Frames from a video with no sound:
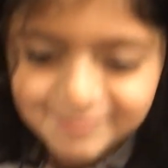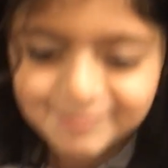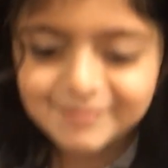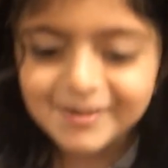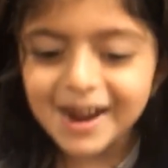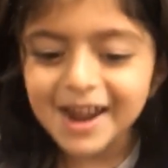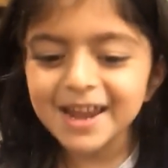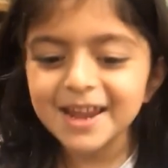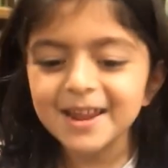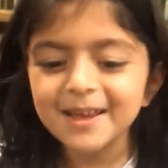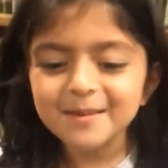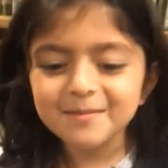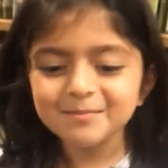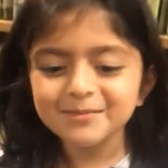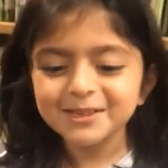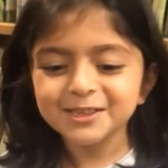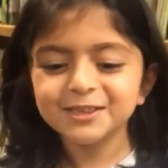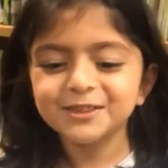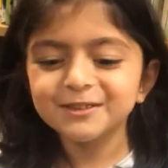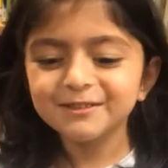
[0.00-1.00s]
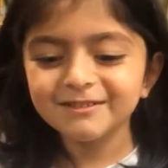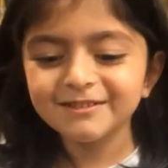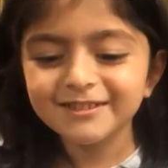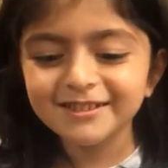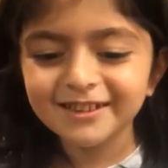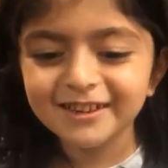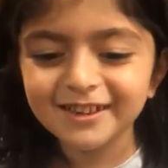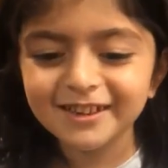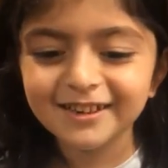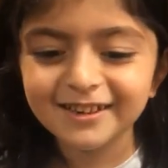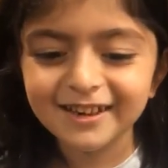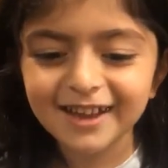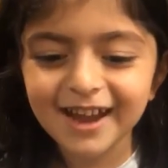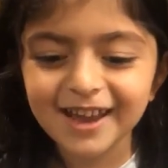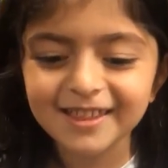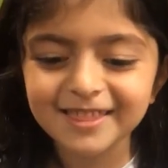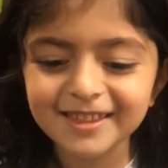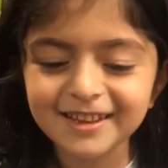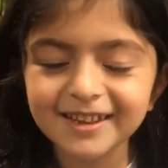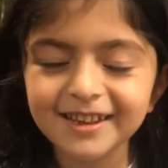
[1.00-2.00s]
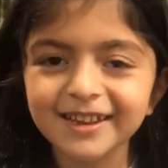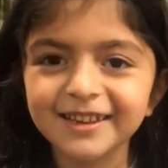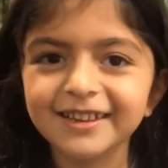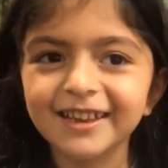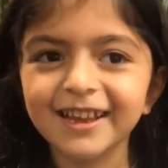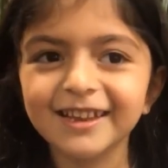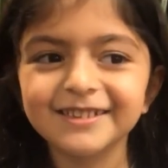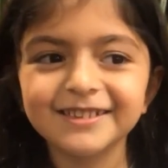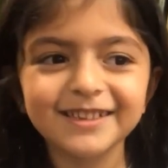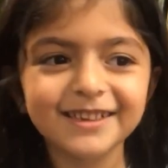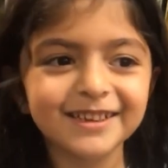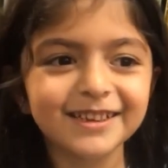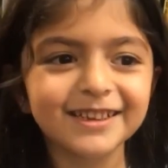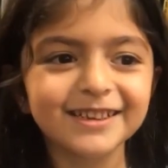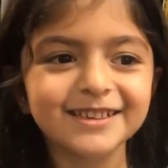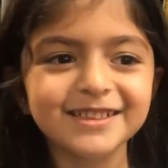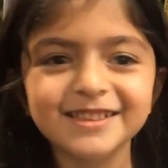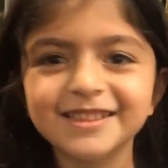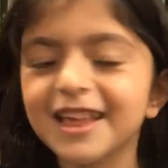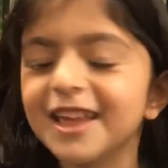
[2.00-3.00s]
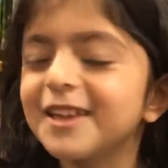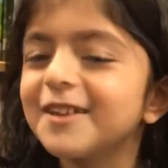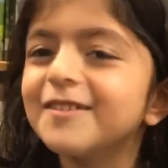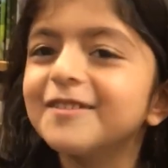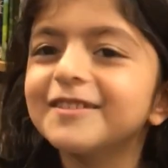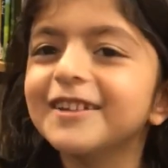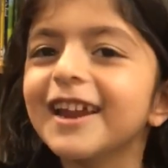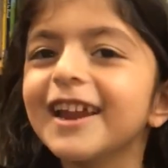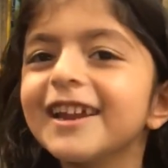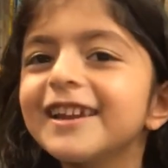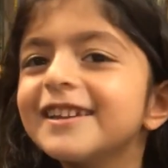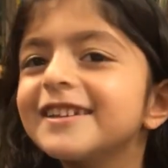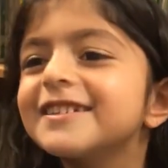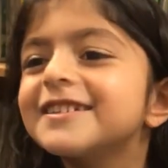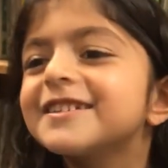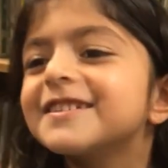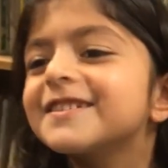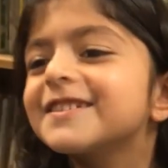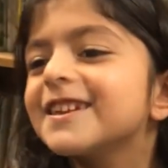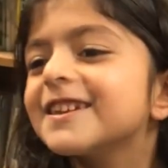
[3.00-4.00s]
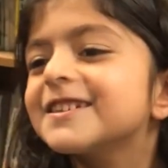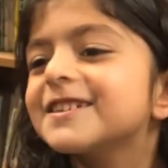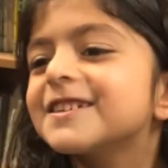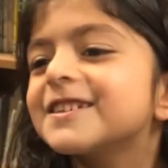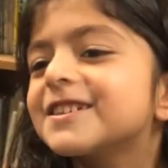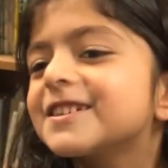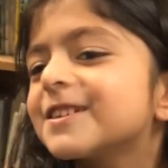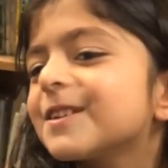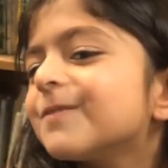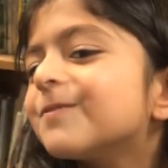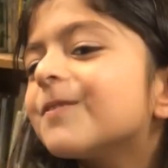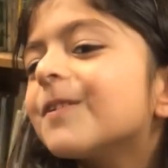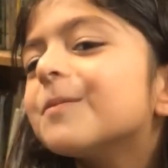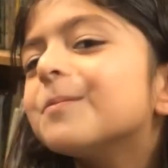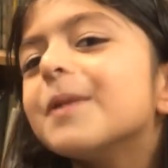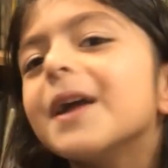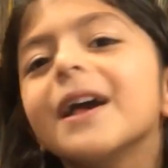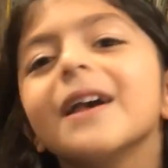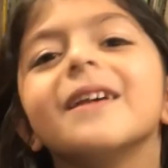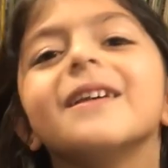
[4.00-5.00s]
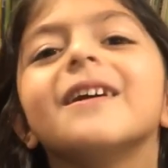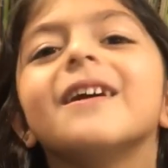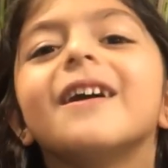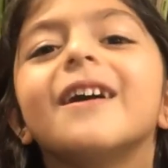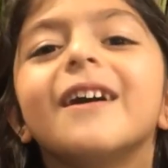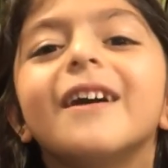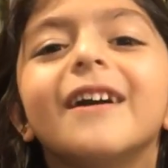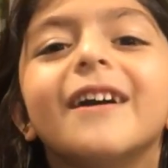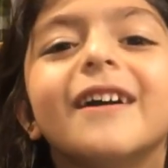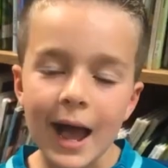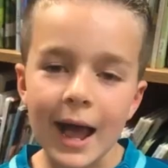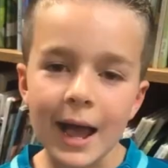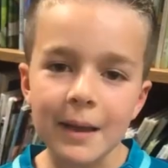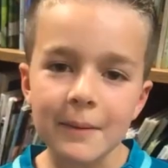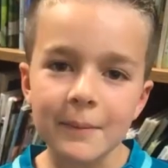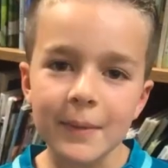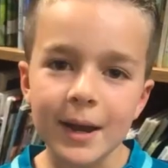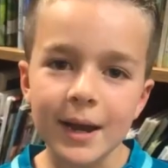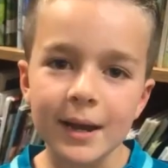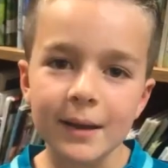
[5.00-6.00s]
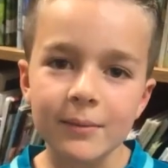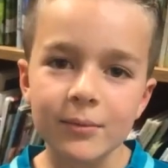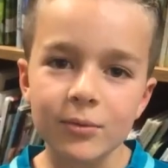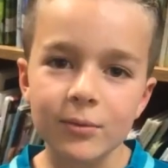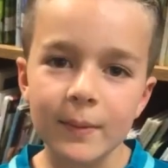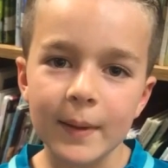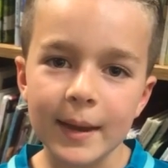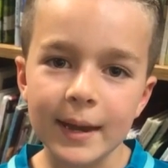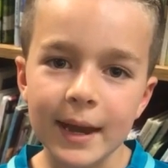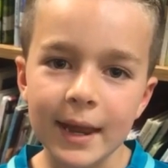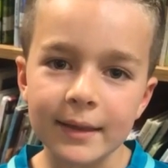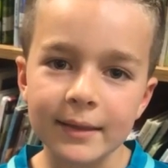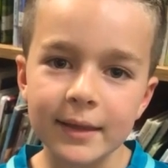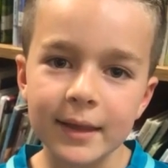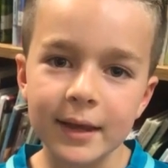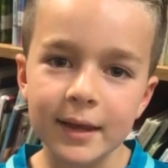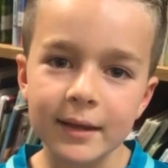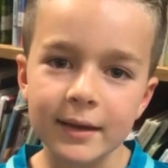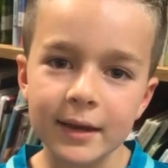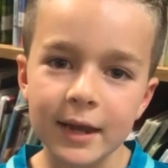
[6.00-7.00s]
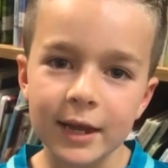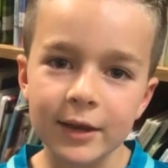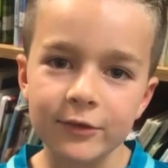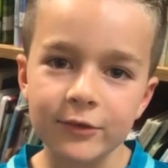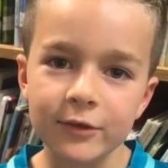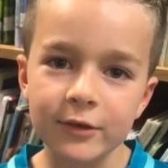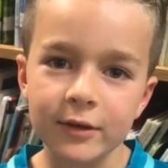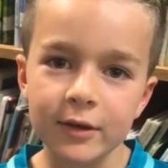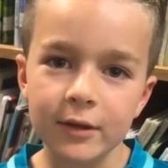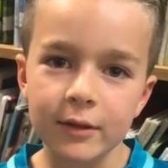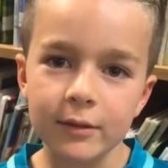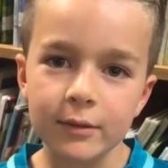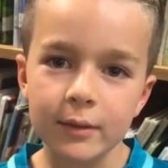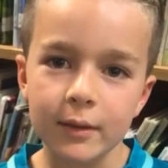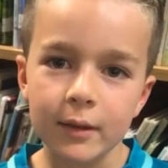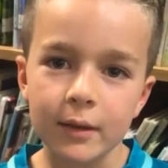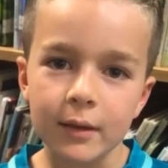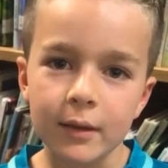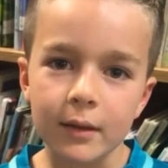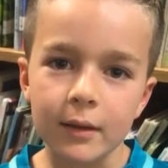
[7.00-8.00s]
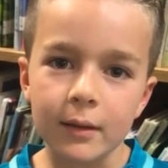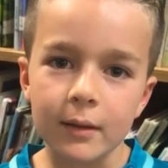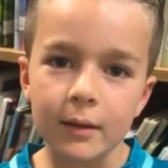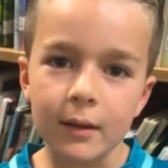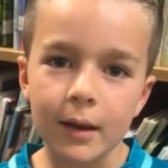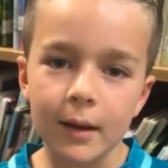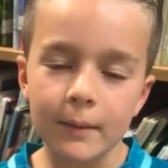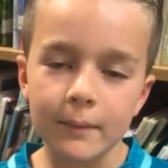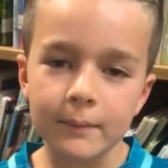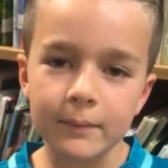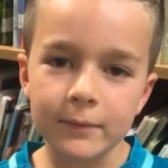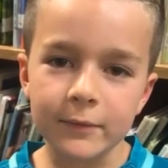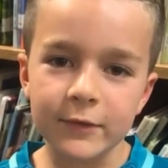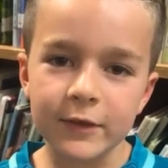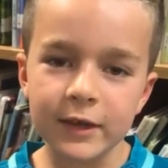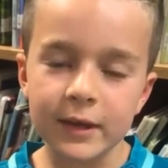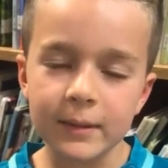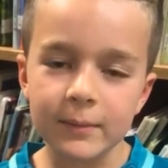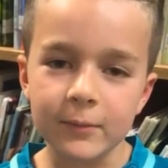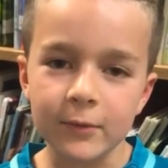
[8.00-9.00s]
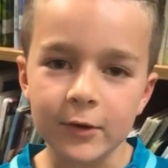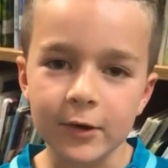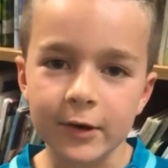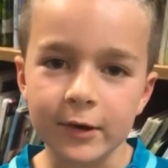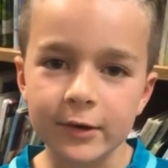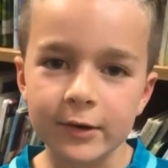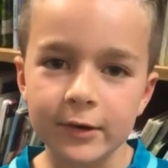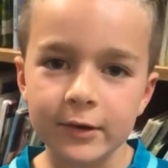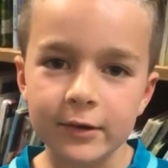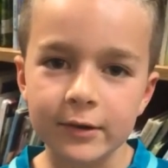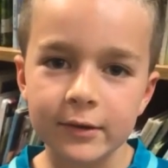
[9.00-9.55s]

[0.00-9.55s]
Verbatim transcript: My name is Judy, and I think a nation is the United States of America. Hi, my name's Ben. I think a nation is um, teamwork.